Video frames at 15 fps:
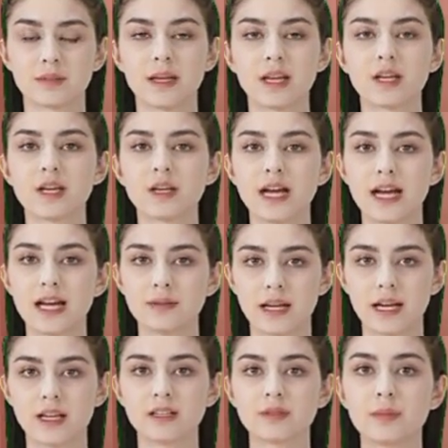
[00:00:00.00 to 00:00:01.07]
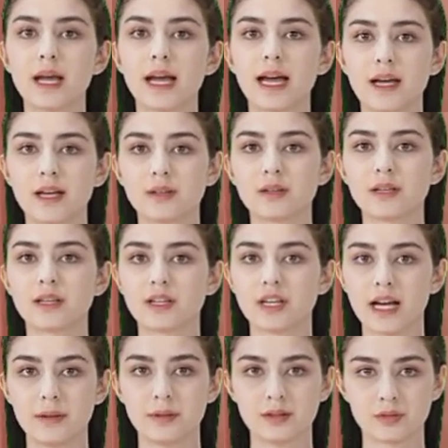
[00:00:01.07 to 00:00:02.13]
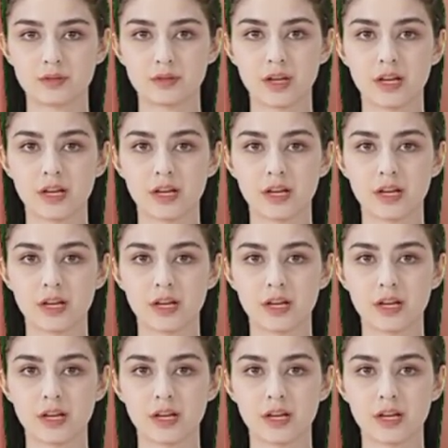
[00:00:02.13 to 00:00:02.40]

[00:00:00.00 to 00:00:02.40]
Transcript: The umbilical cord joins the fetus's blood